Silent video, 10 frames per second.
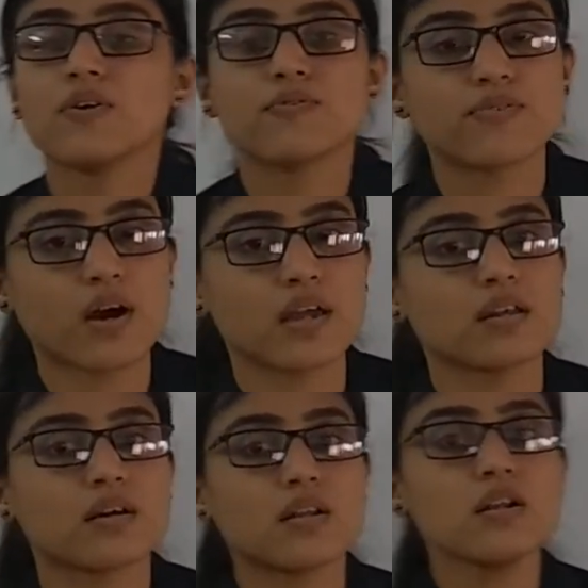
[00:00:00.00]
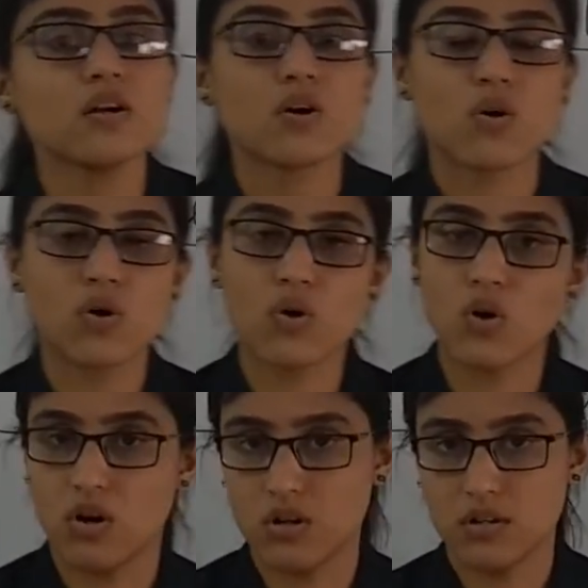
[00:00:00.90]
final
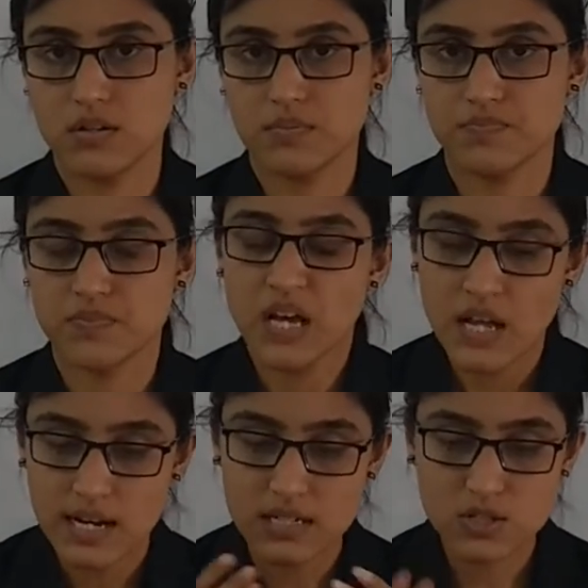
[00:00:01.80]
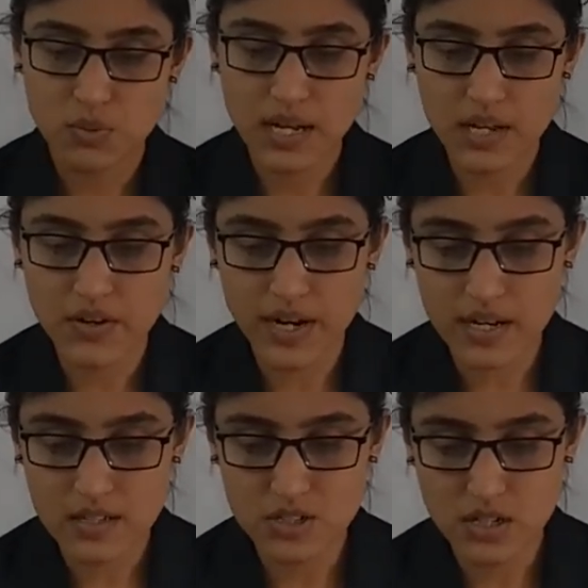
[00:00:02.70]
call. Let us quickly
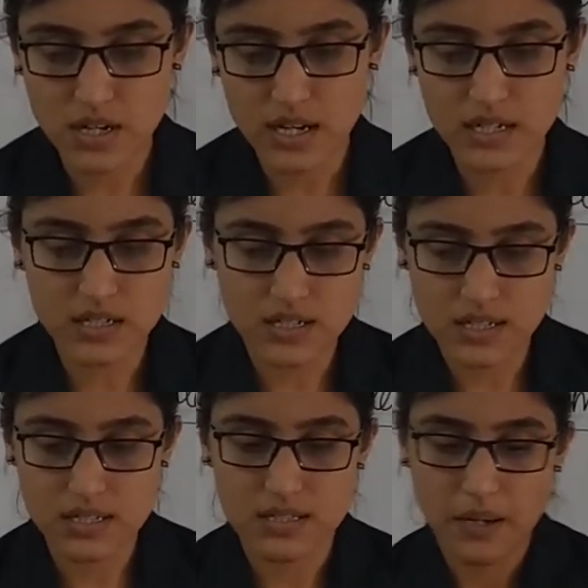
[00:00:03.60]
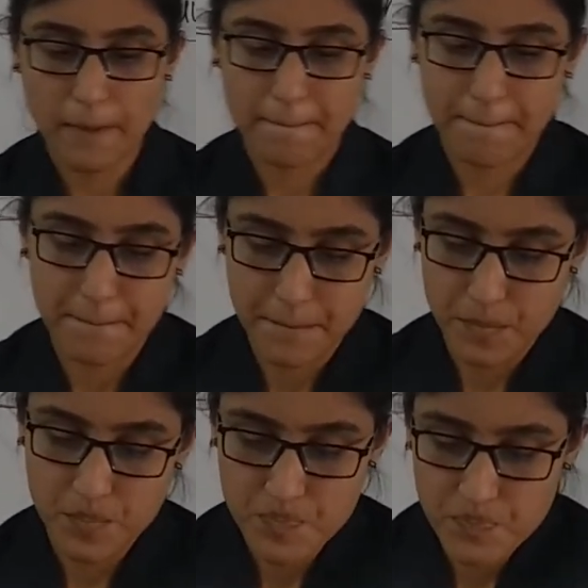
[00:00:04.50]
read the journal entries.
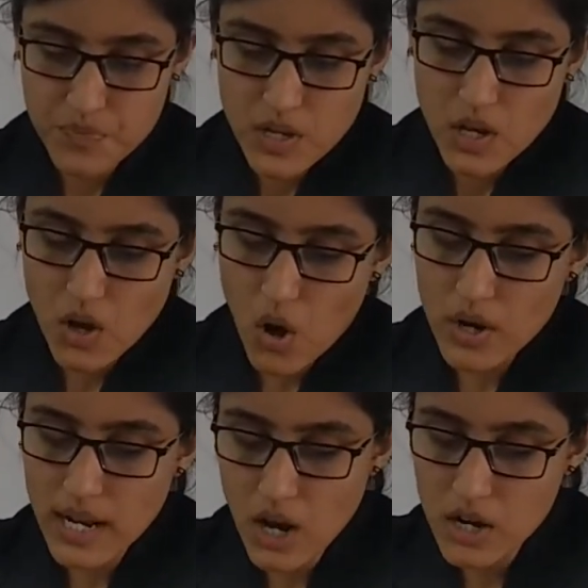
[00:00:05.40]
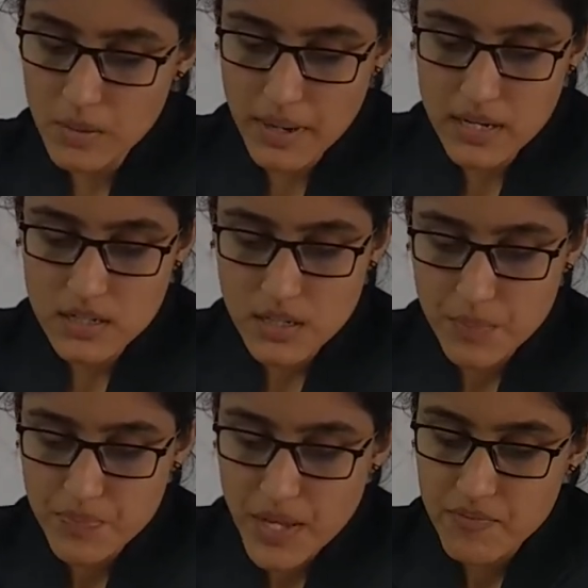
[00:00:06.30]
On allotment,
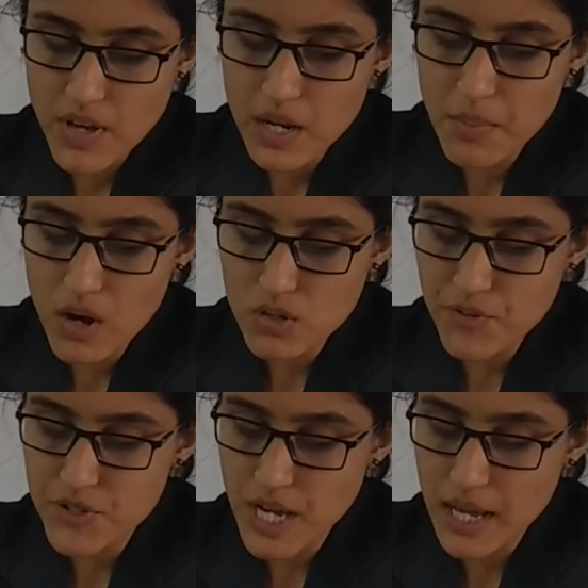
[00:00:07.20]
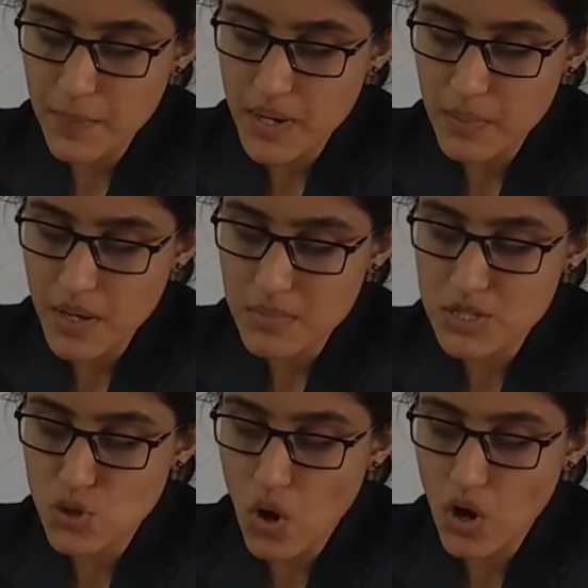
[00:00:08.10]
when amount of share premium
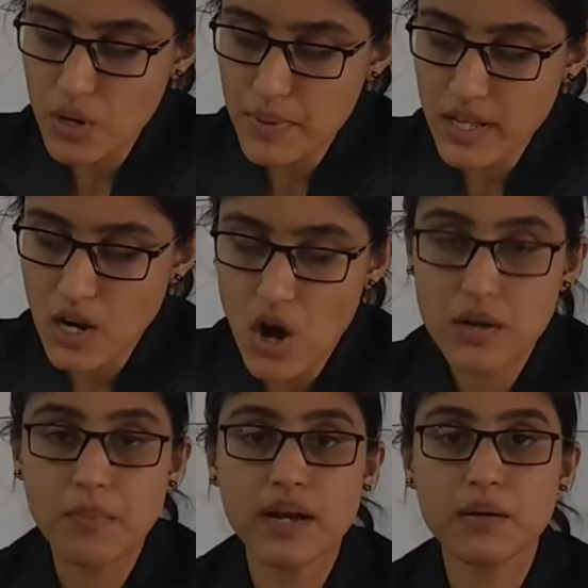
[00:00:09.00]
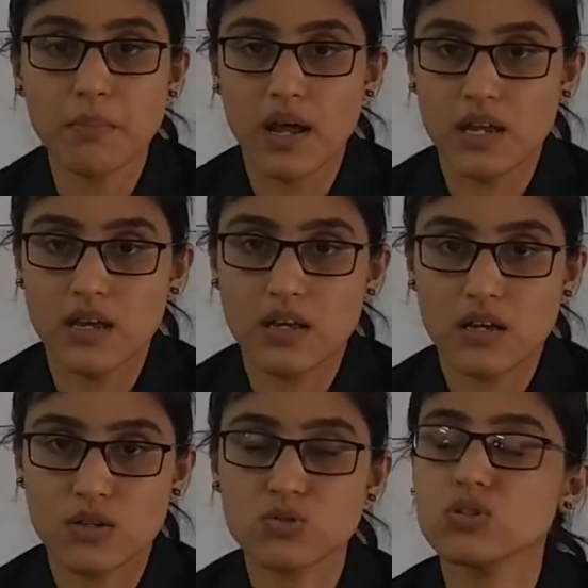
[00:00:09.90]
is called with allotment money.
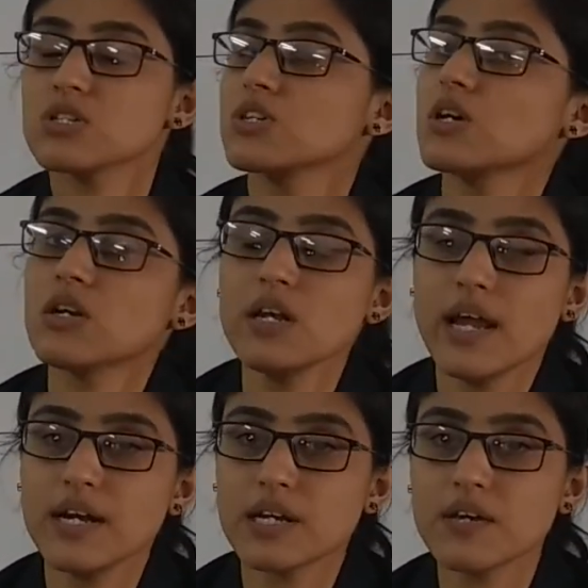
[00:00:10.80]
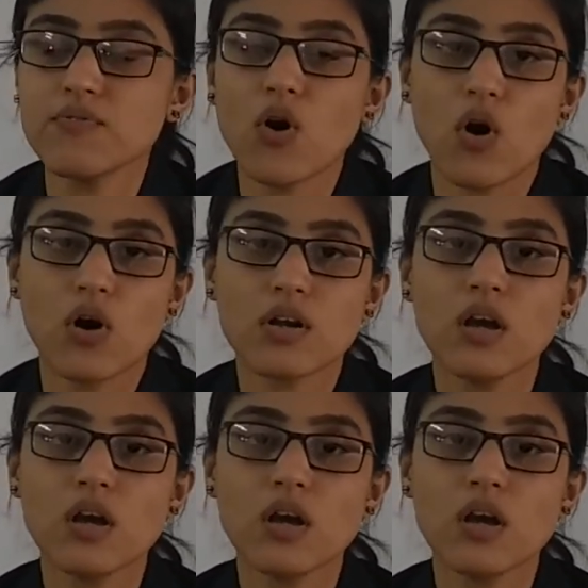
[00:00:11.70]
So the journal entry for